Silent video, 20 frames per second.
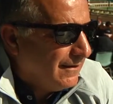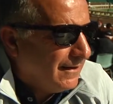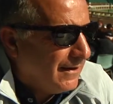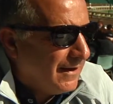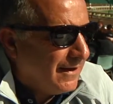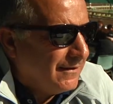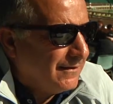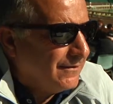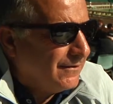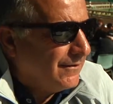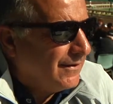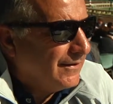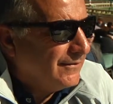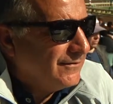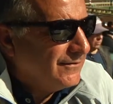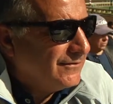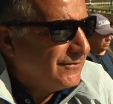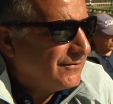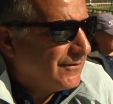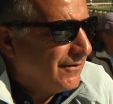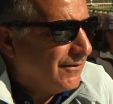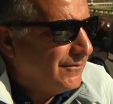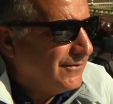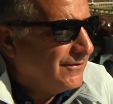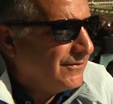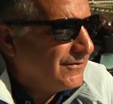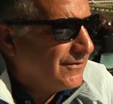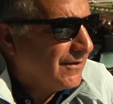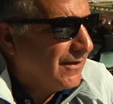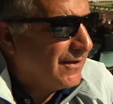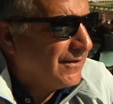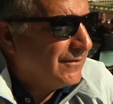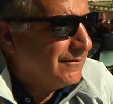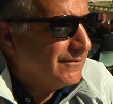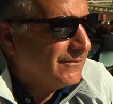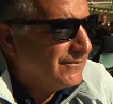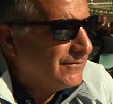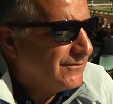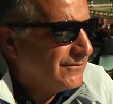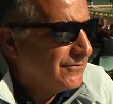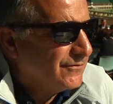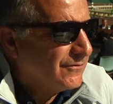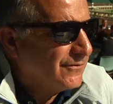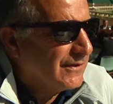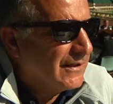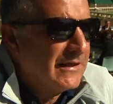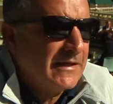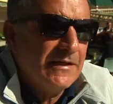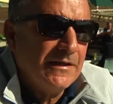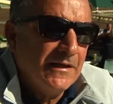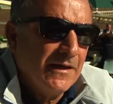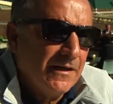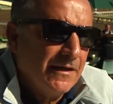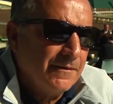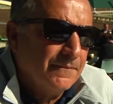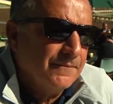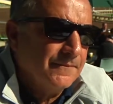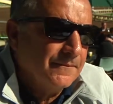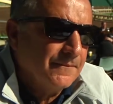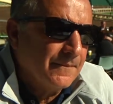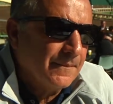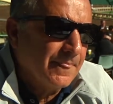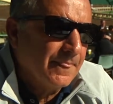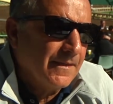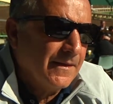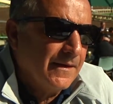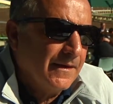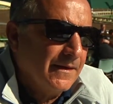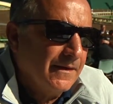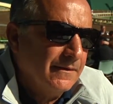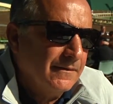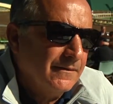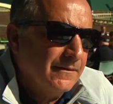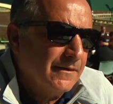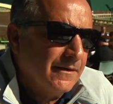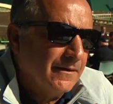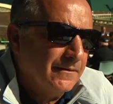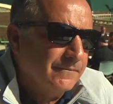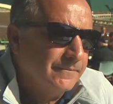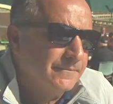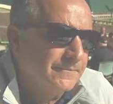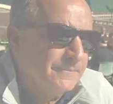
I don't know. I just always mm. thought it was an intriguing game, and um,